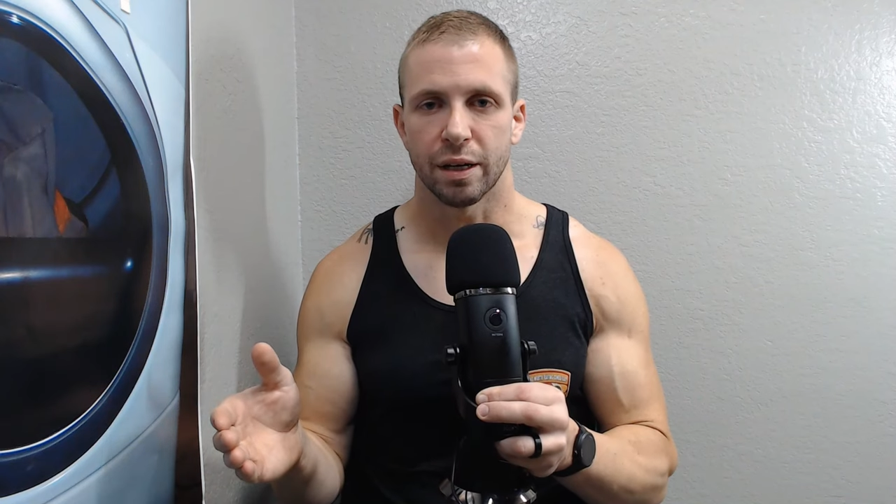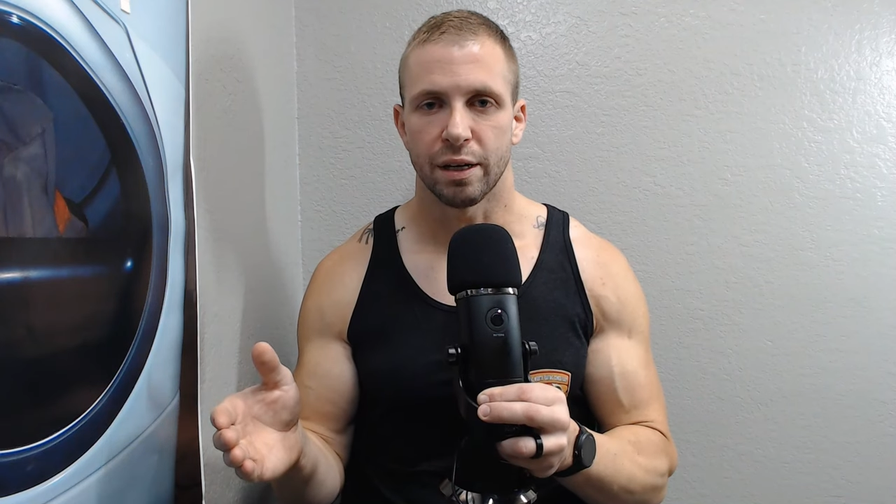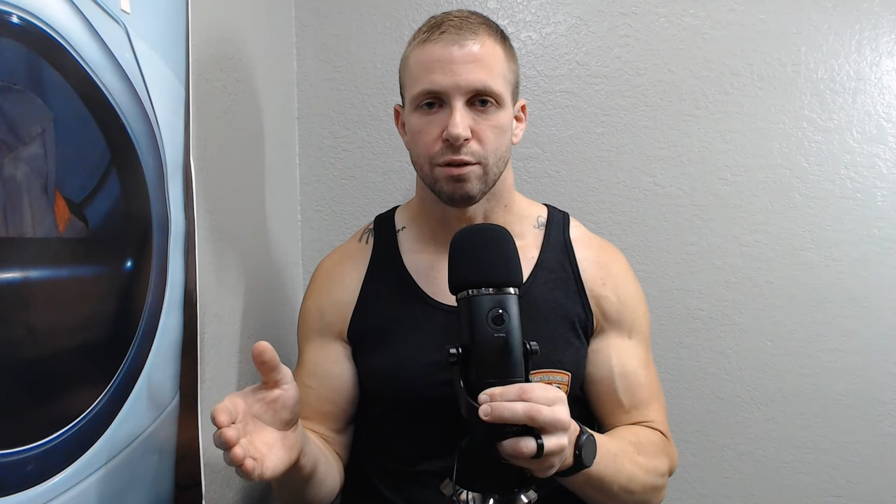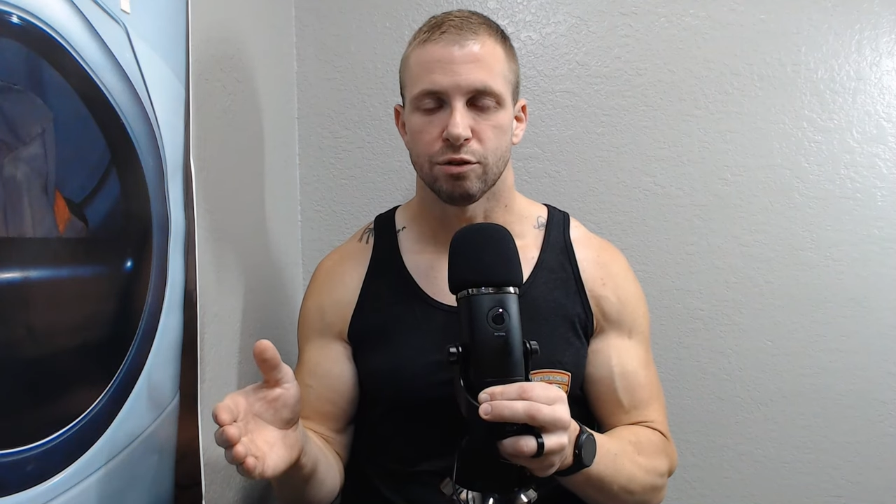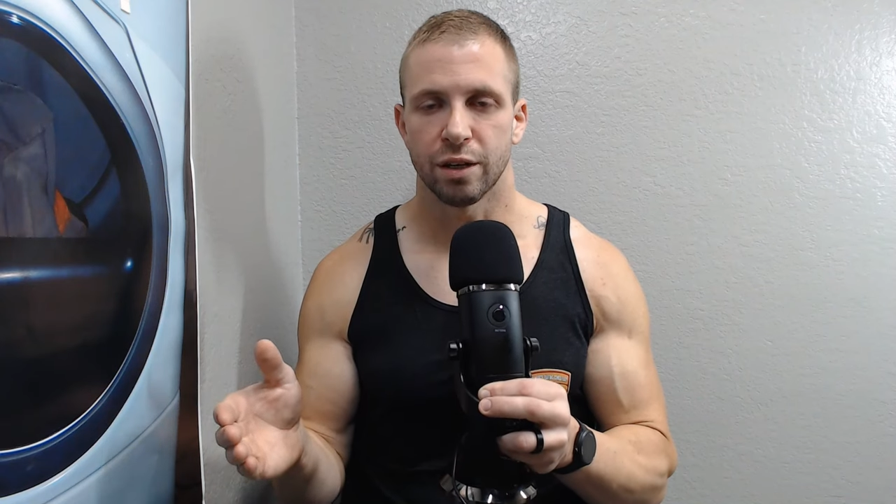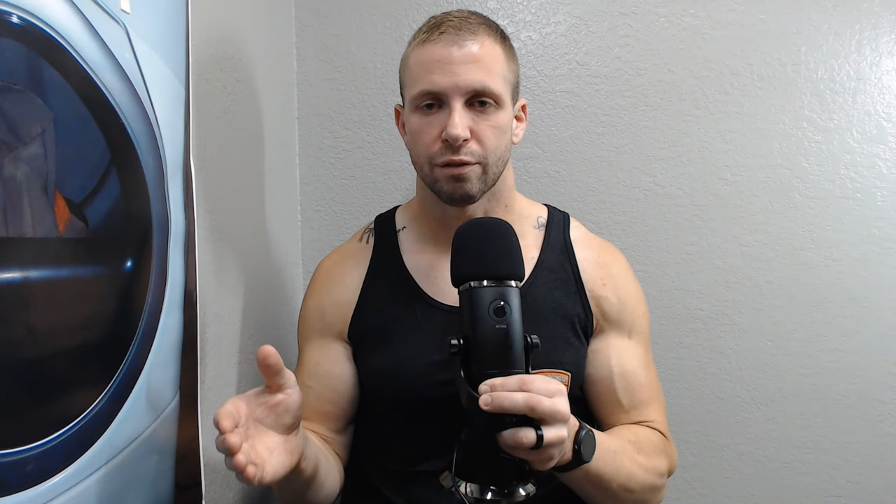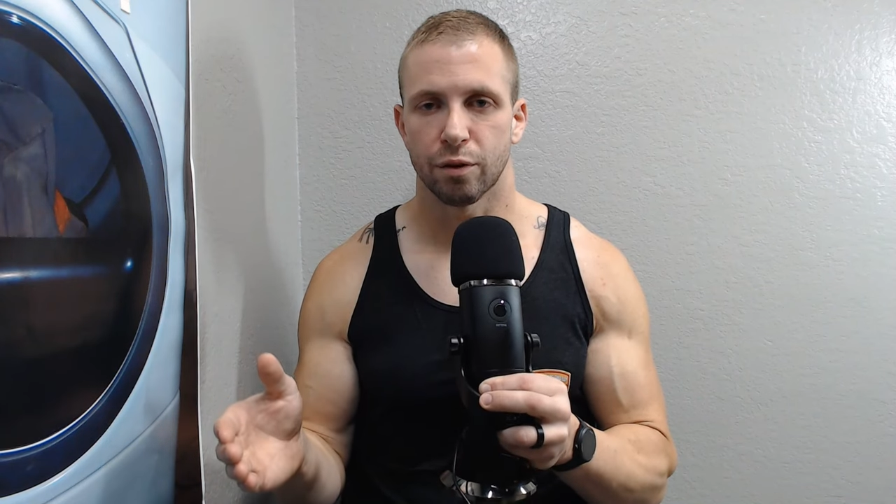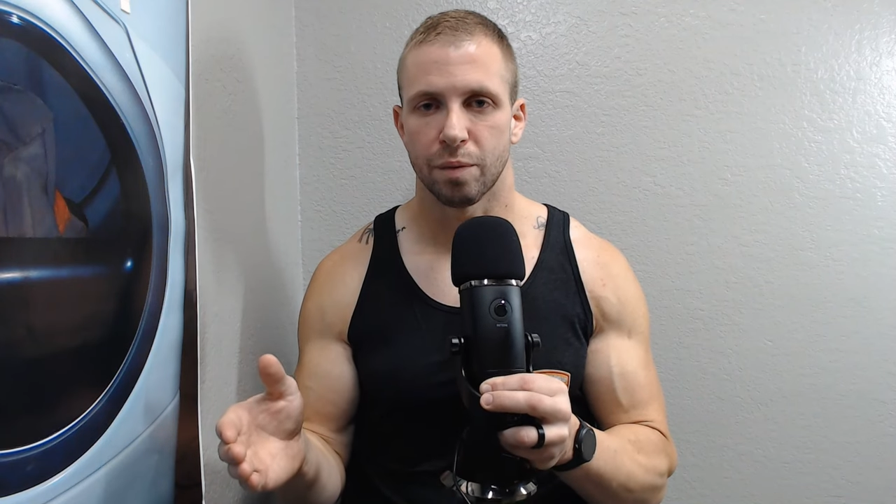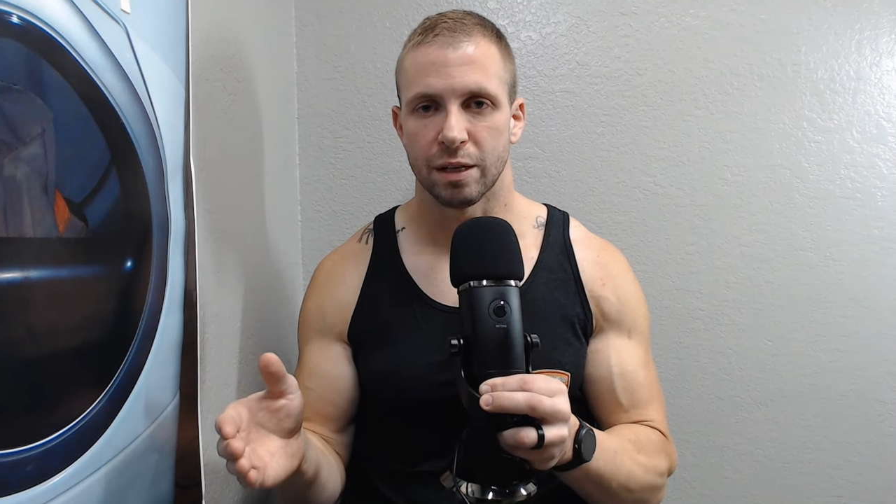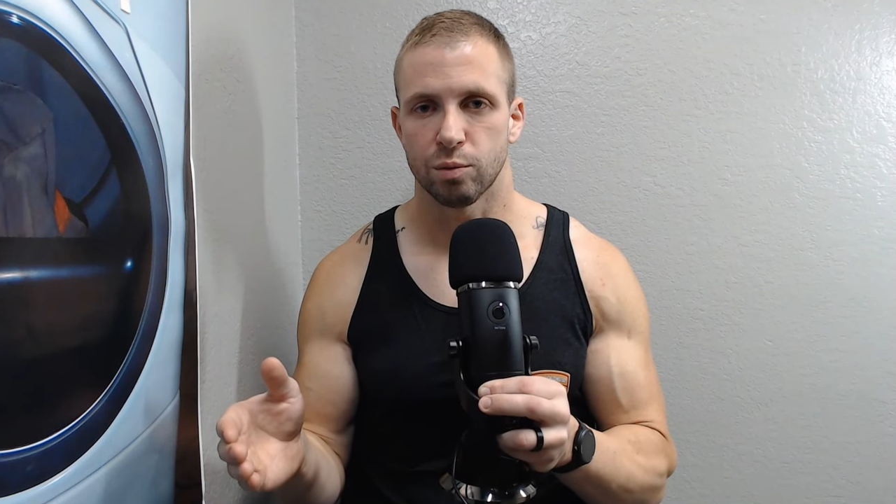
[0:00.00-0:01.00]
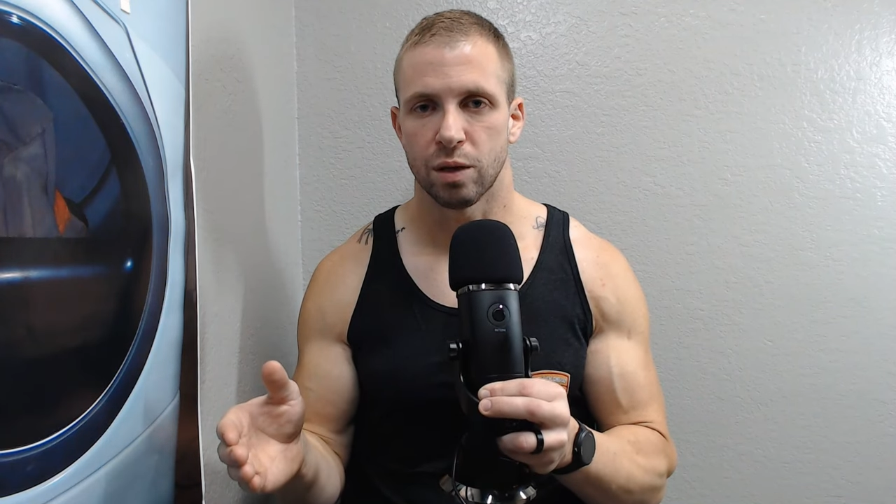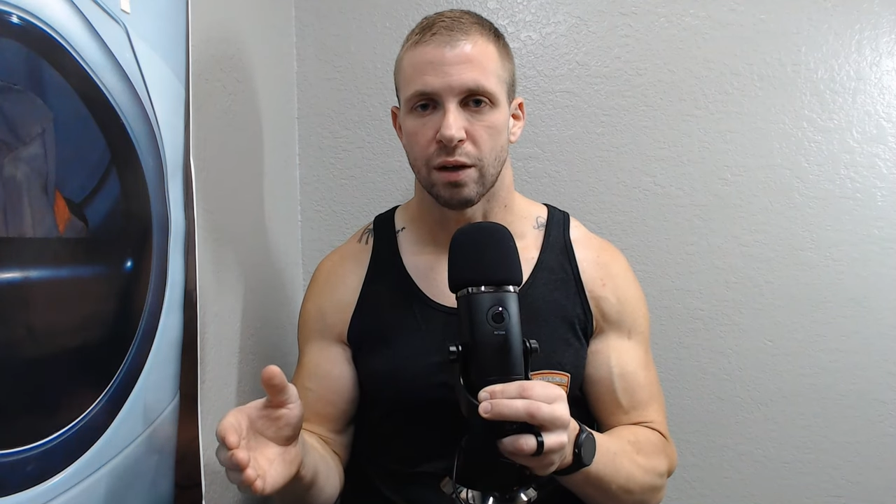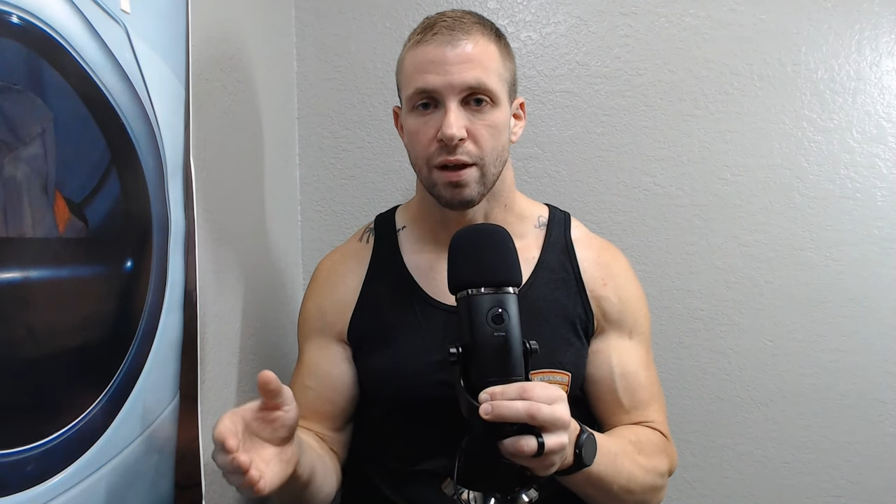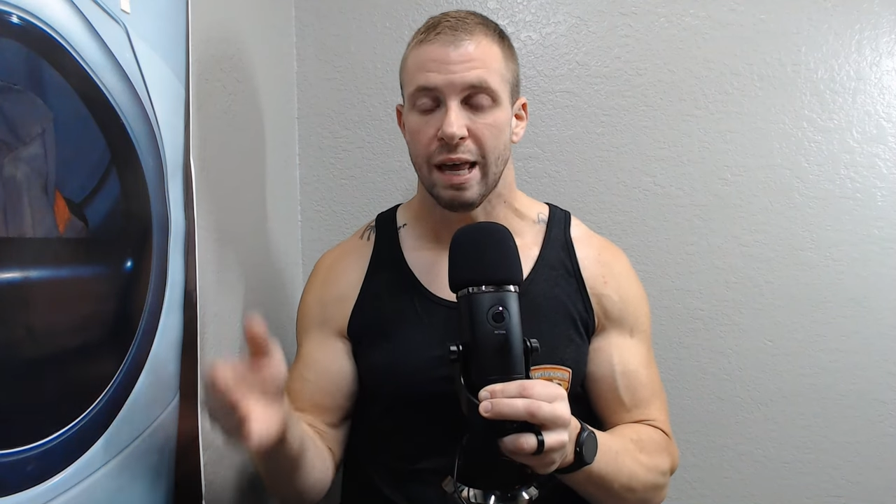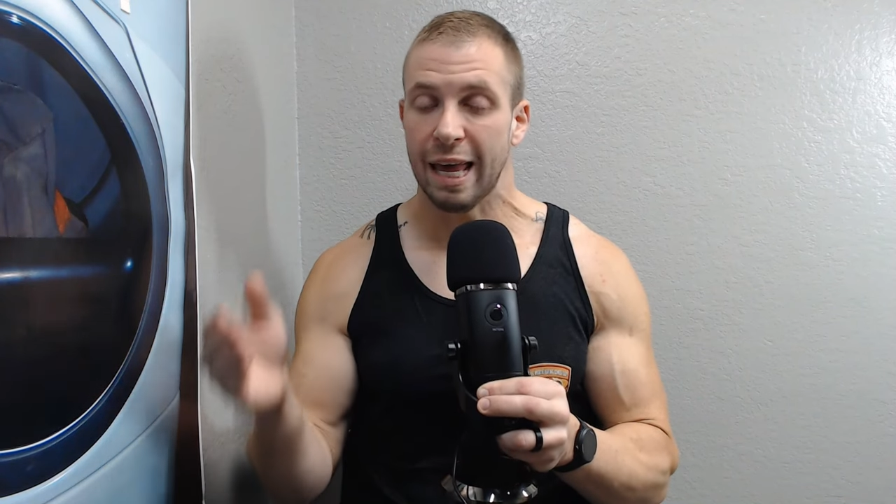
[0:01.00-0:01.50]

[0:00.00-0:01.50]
huge thing for me as well.